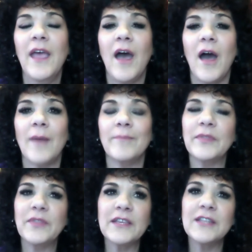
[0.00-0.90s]

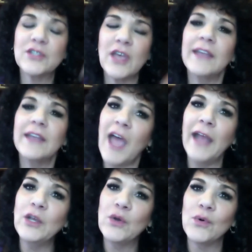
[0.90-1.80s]
It's
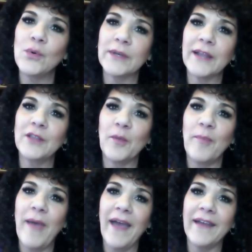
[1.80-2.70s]
kind of cool when I look
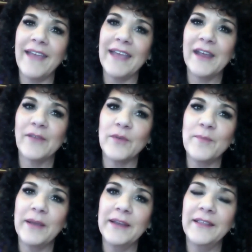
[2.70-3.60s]
back at
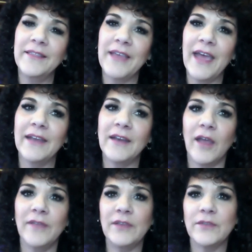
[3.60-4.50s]
everybody that
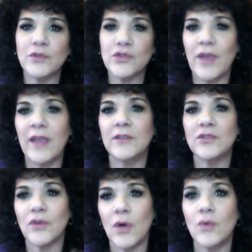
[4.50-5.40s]
I've either
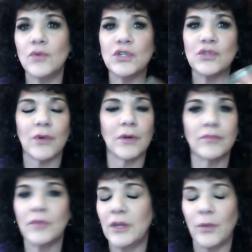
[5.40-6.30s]
trained or coached
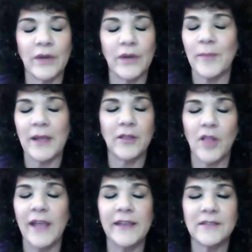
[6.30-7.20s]
or, whatever my
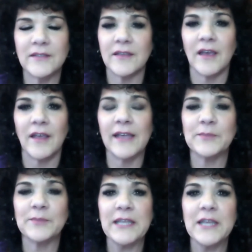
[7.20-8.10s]
clients'
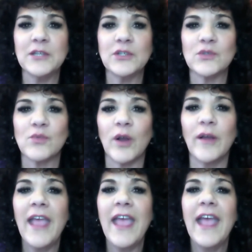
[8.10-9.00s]
expectations were.
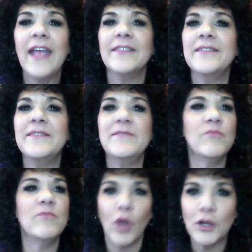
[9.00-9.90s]
Large